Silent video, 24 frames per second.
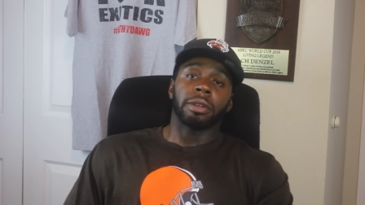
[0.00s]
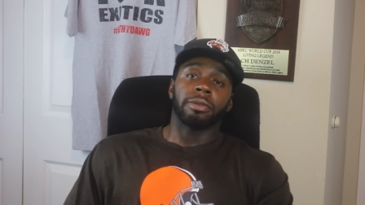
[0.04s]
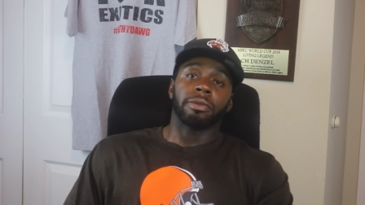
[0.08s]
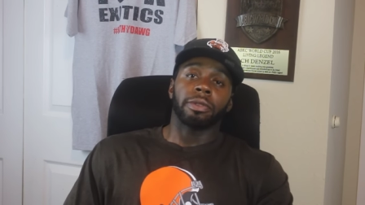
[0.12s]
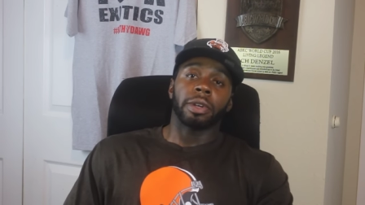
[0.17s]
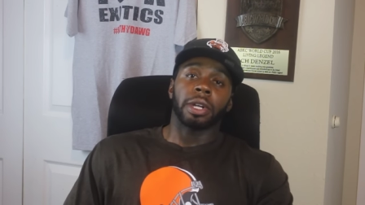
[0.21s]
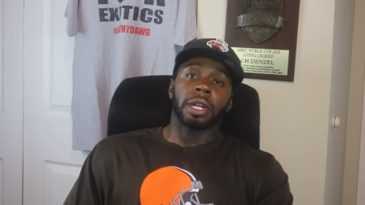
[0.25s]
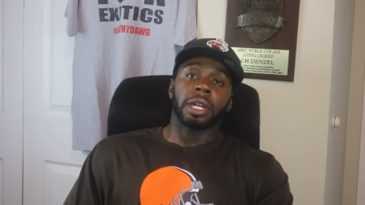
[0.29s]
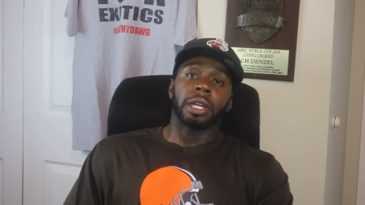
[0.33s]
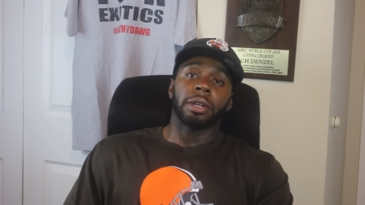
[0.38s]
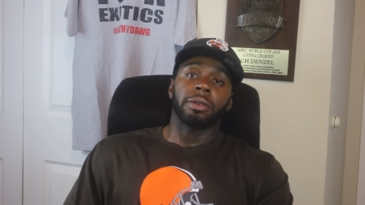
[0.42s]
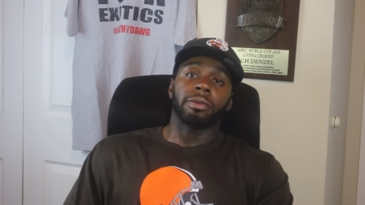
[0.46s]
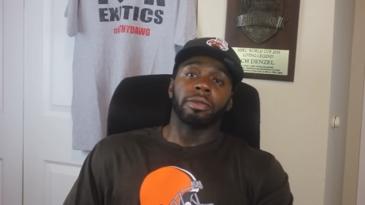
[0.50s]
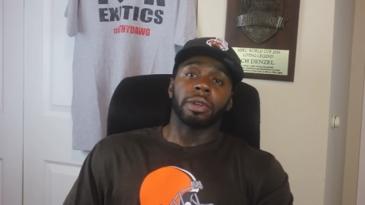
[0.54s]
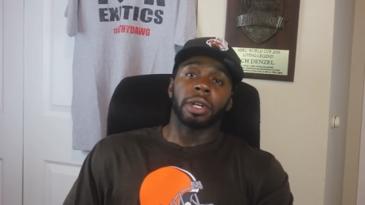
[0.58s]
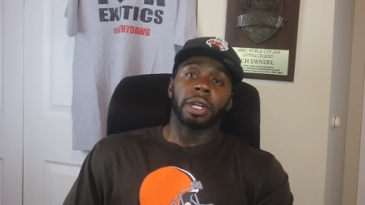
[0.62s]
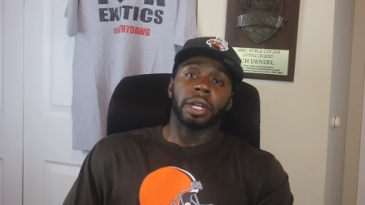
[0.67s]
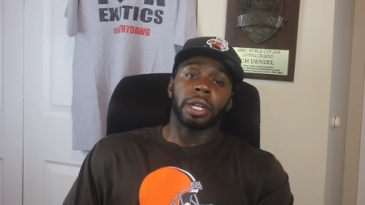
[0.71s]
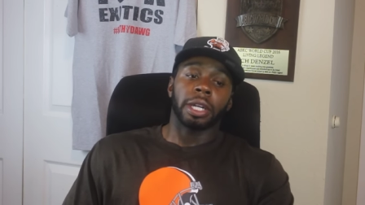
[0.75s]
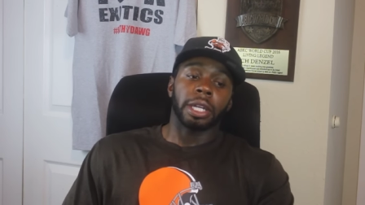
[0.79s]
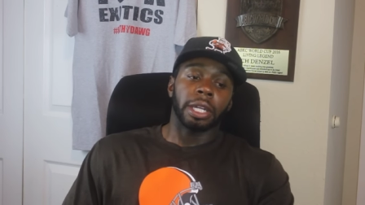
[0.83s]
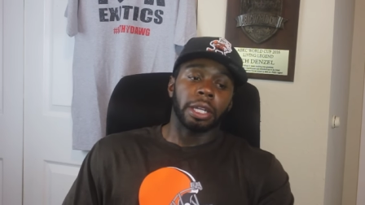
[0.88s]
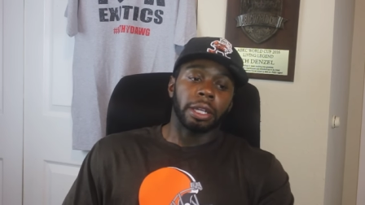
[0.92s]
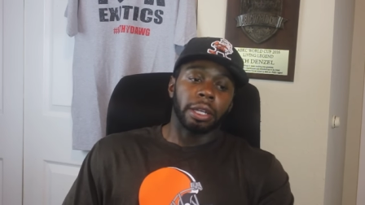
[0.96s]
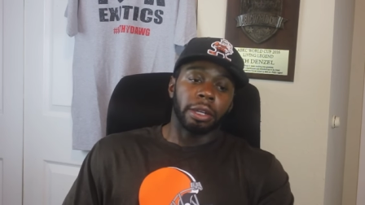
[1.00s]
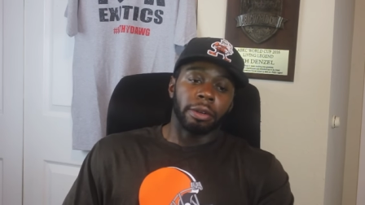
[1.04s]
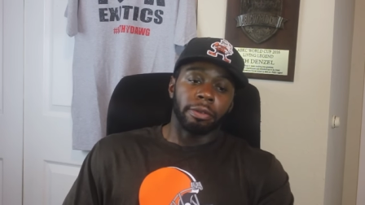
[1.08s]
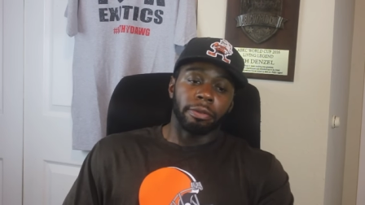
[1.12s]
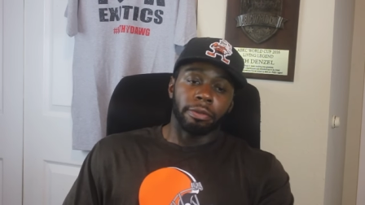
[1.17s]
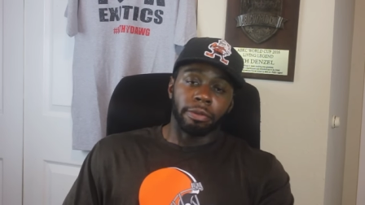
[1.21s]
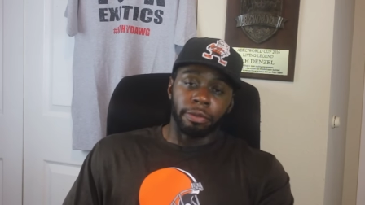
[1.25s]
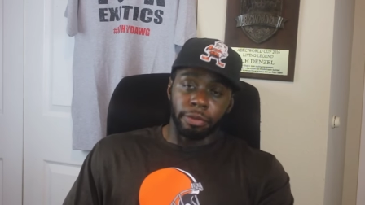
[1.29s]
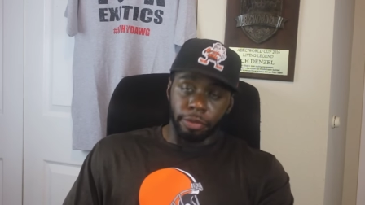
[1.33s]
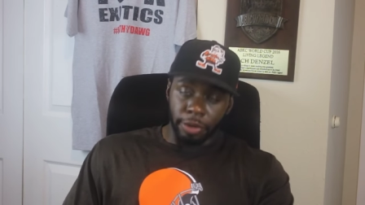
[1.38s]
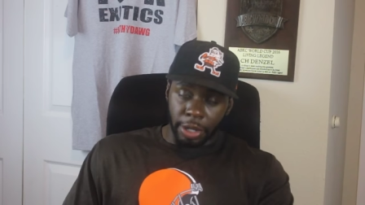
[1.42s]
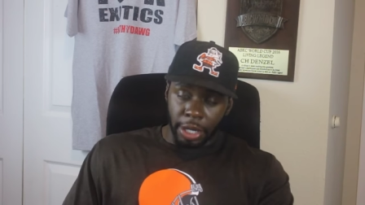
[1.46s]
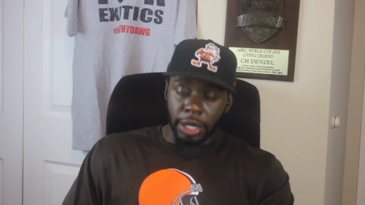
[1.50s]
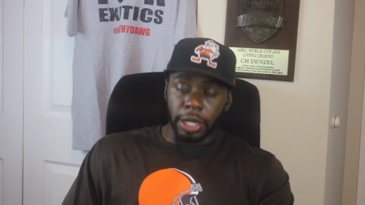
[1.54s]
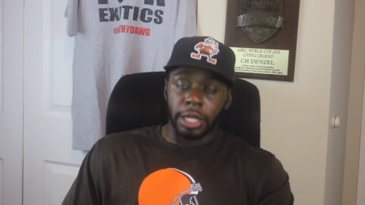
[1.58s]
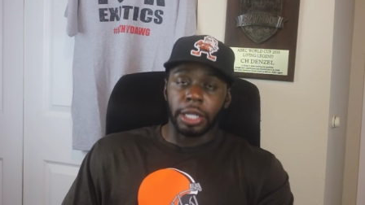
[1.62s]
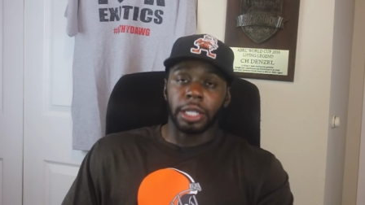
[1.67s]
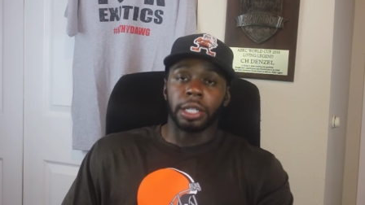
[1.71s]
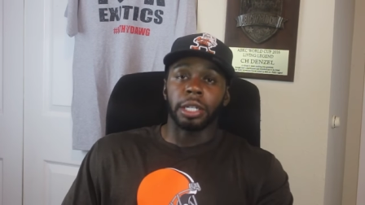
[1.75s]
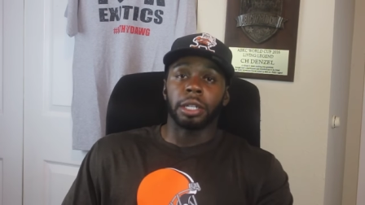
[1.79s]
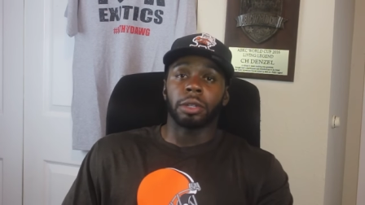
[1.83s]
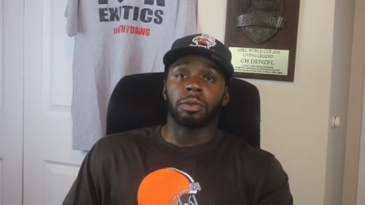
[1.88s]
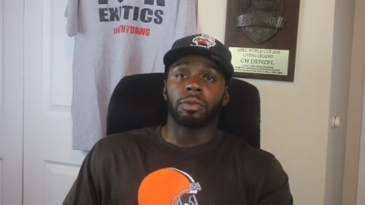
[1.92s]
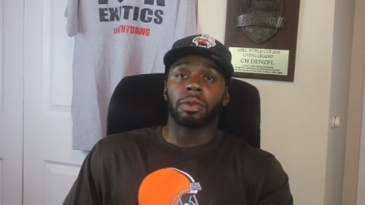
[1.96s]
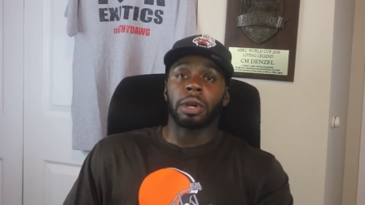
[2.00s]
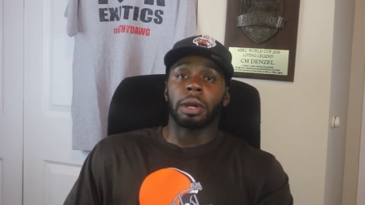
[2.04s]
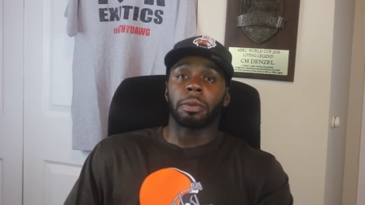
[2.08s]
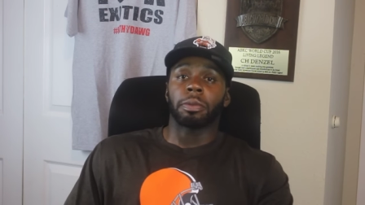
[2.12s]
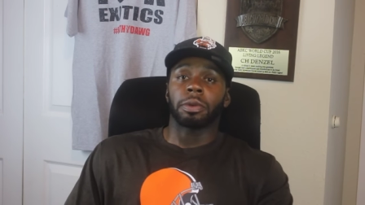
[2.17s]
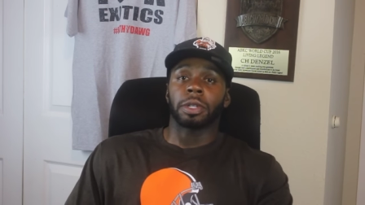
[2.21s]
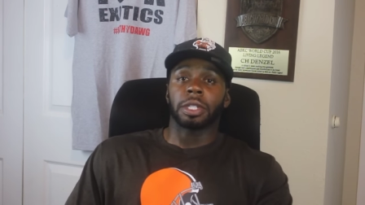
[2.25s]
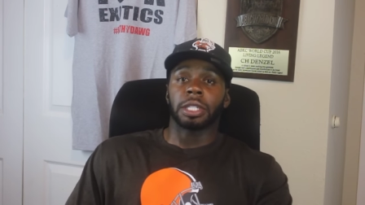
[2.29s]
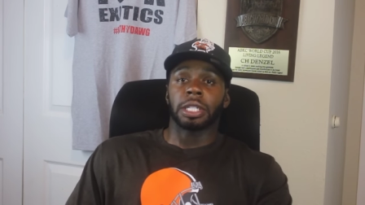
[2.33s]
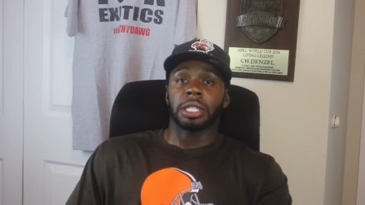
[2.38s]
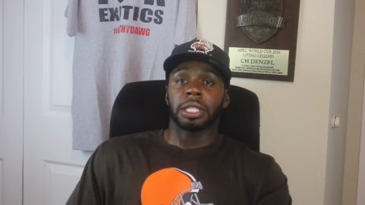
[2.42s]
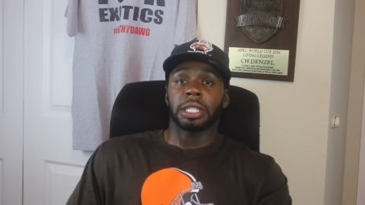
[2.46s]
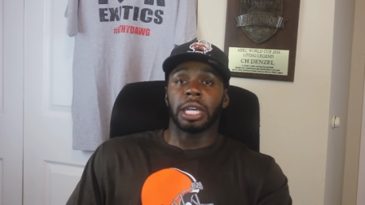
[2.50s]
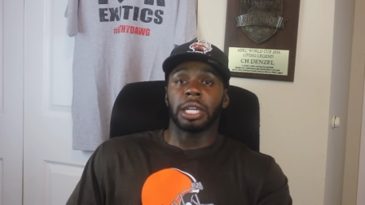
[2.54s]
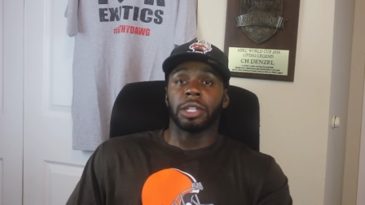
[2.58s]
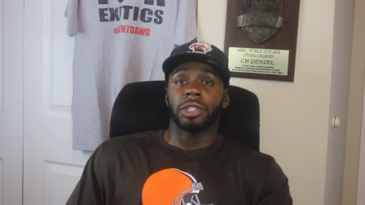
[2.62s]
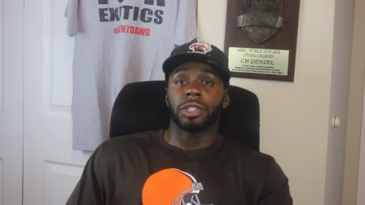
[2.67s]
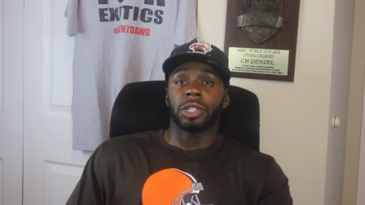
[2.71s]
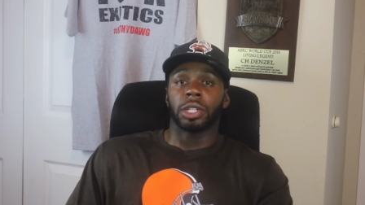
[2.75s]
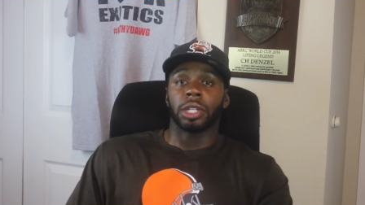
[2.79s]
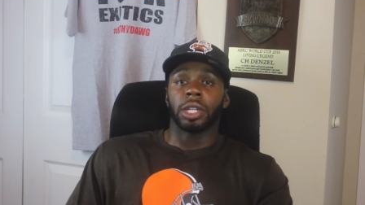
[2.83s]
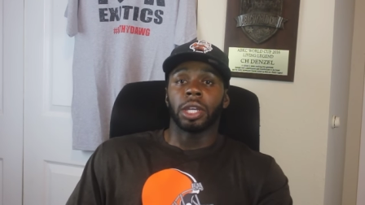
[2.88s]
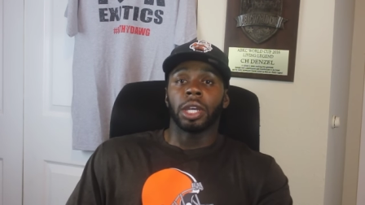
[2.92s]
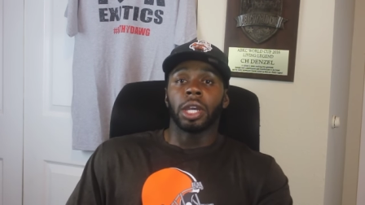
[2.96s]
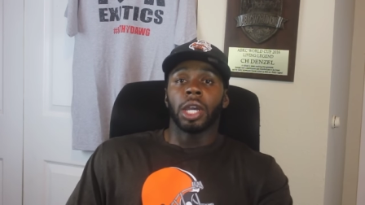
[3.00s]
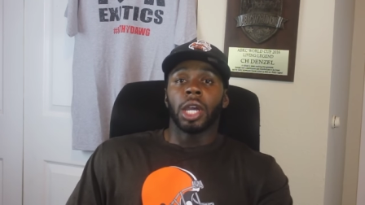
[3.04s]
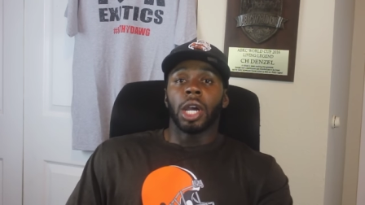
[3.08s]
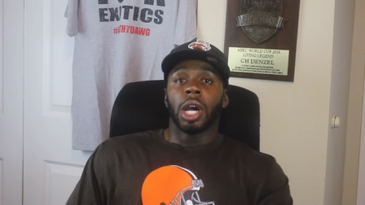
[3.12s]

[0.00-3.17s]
very, very very good representation